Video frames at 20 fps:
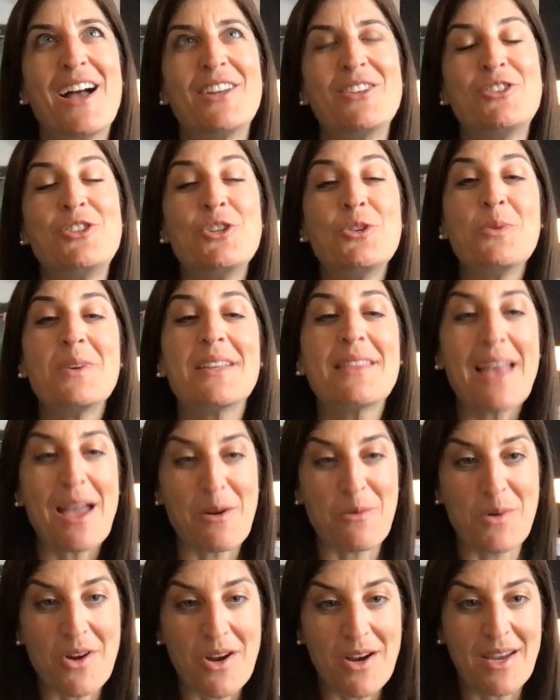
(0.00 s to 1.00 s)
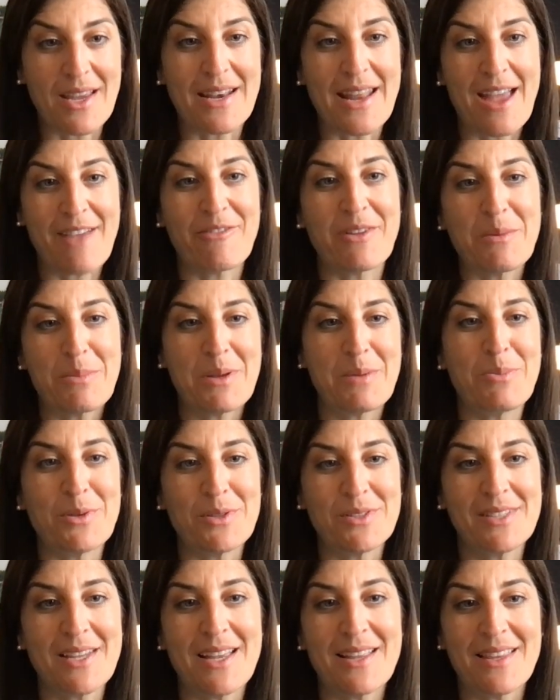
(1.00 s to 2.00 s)
Doing that work and having people
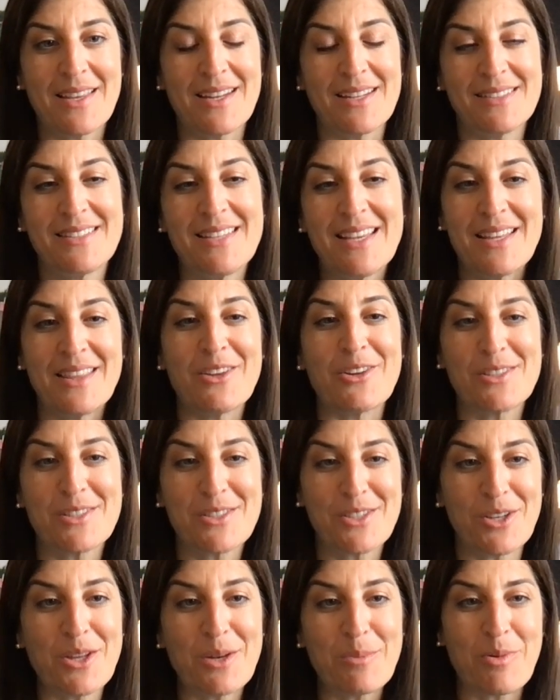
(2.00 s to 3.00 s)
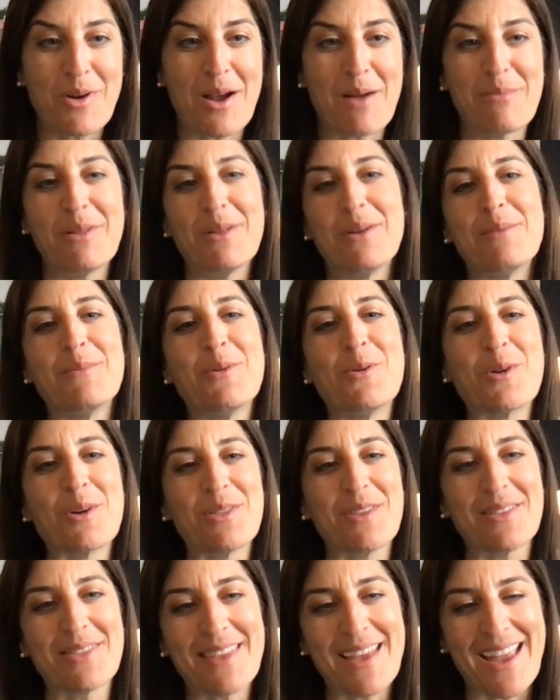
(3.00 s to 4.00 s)
say that there's still a problem or
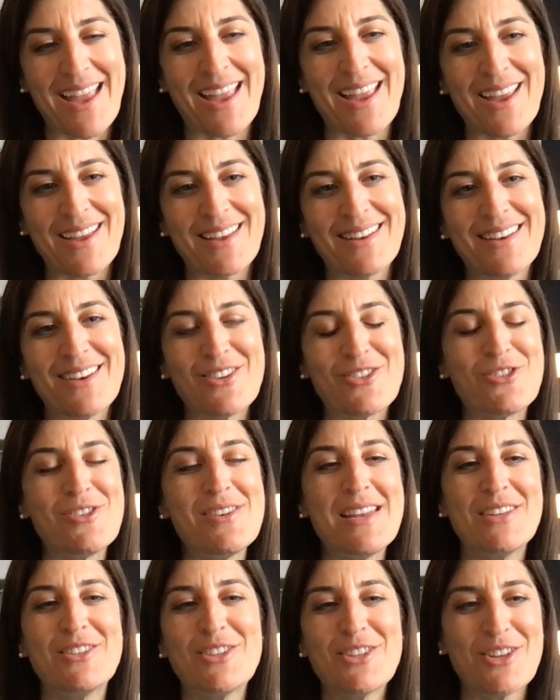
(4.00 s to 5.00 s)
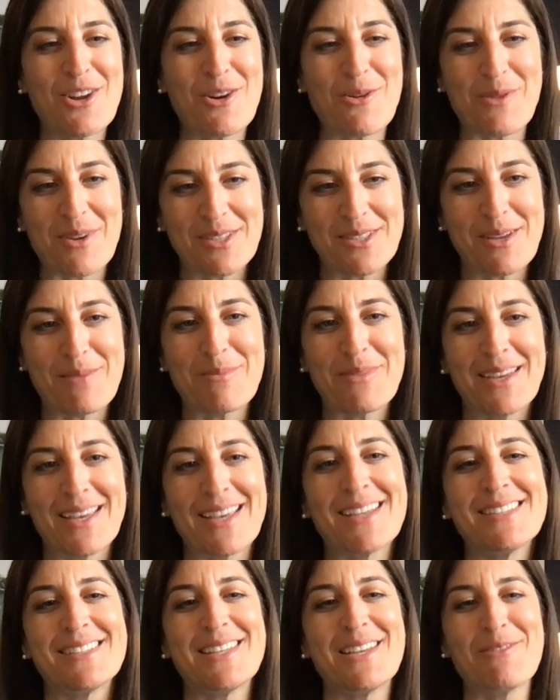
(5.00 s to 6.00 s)
that they need to know where something
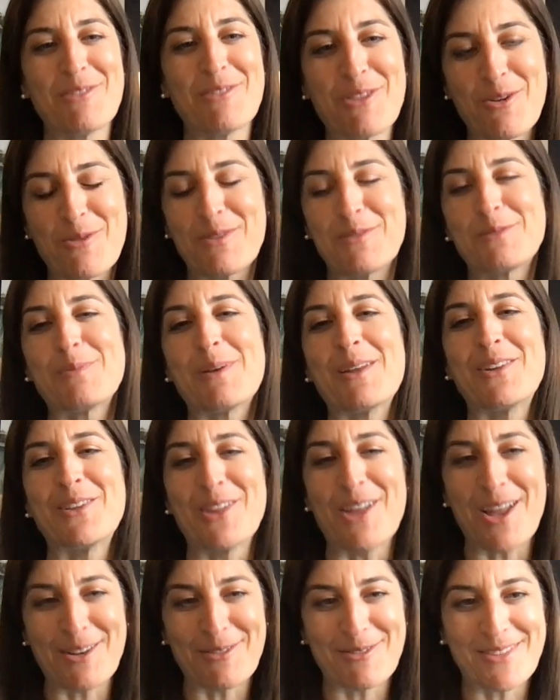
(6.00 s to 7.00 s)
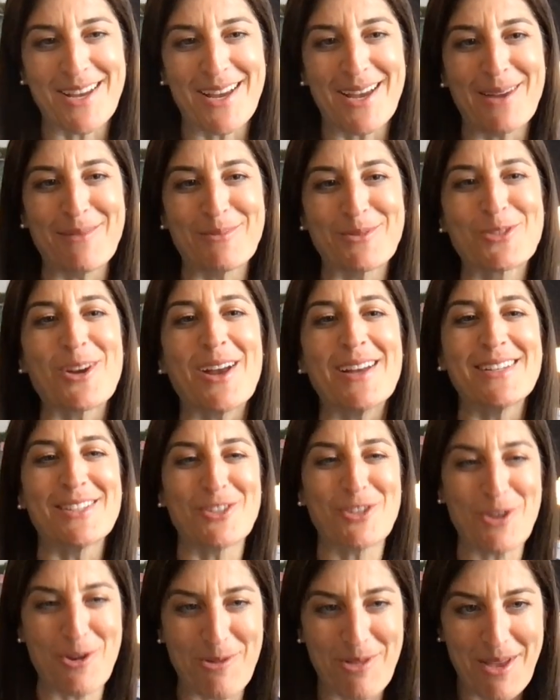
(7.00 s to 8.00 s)
is, even though we've spent a lot of time trying to
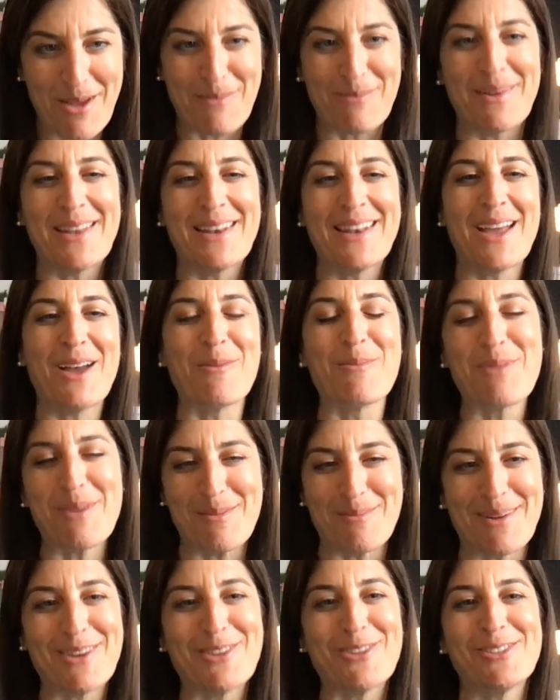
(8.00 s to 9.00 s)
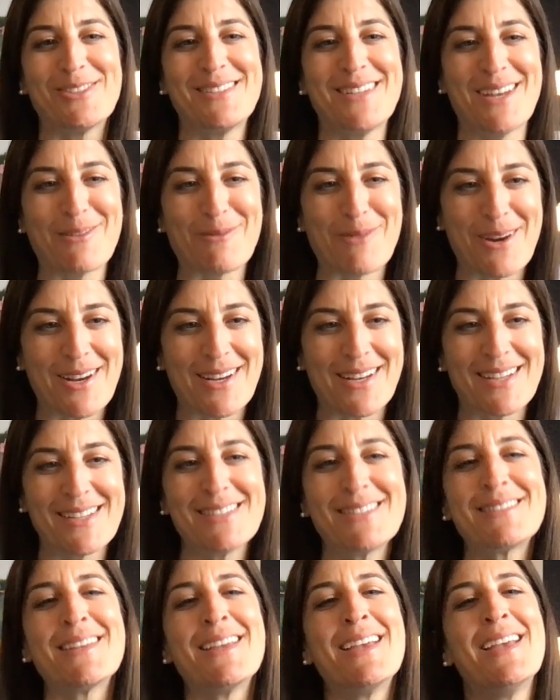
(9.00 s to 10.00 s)
show them and help them understand where it
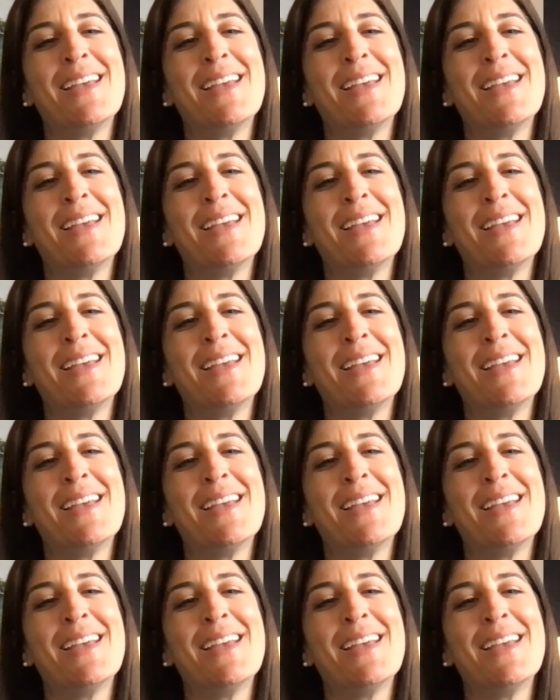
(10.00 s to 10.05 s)
is.